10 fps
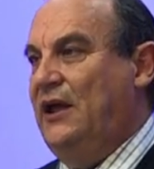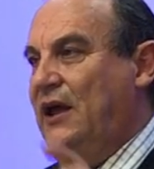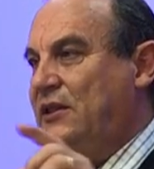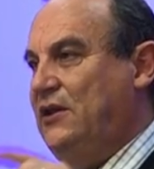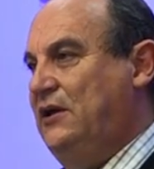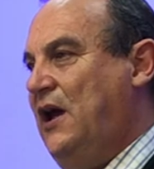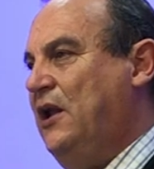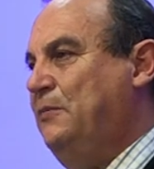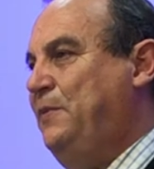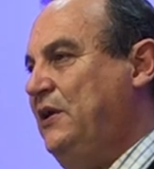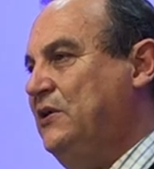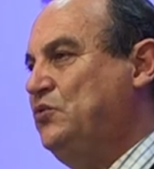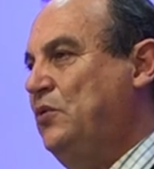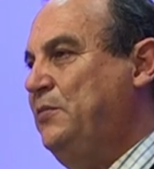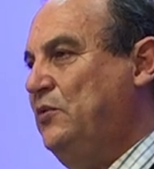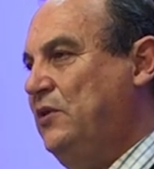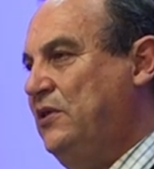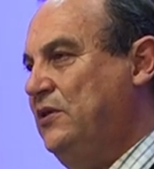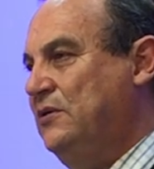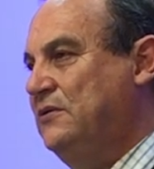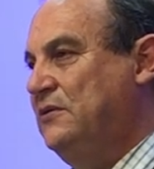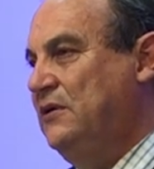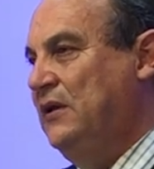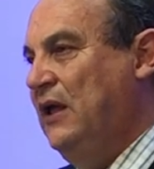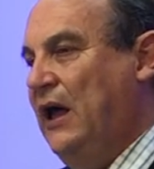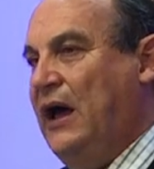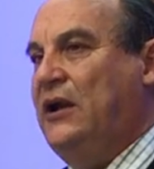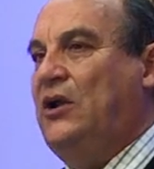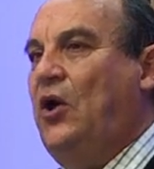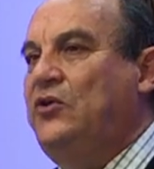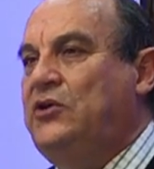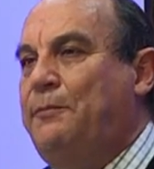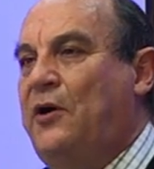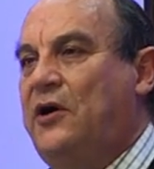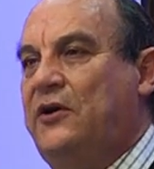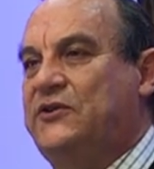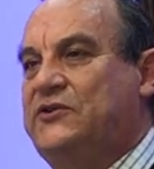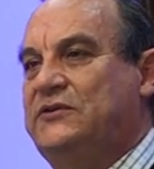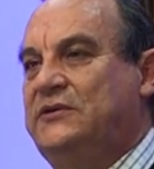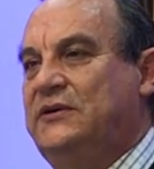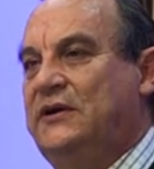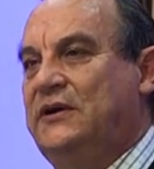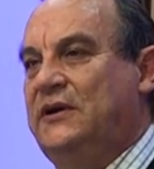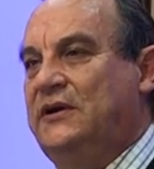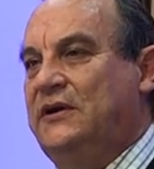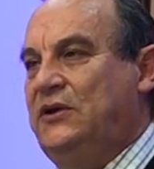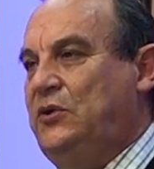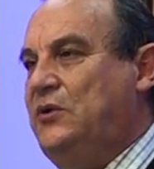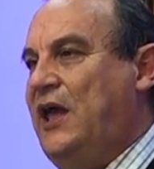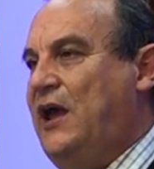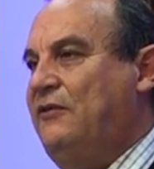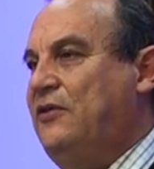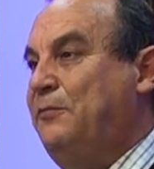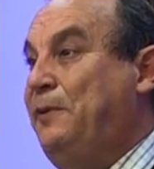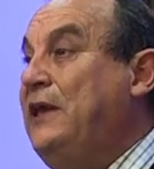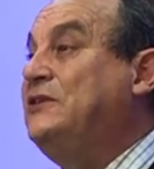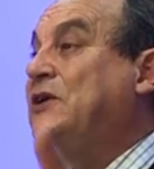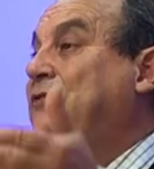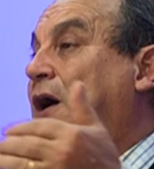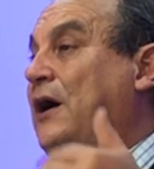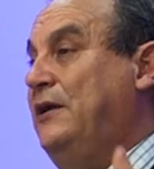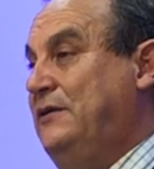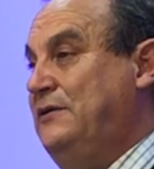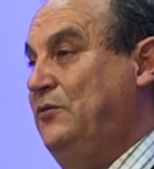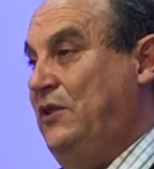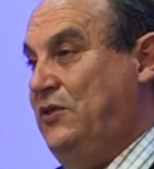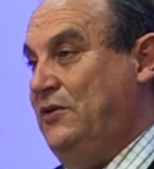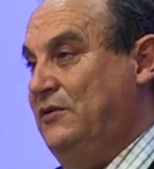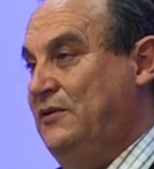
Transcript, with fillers: And the God of peace will be with you. Unload your burdens. You have the peace of God with you.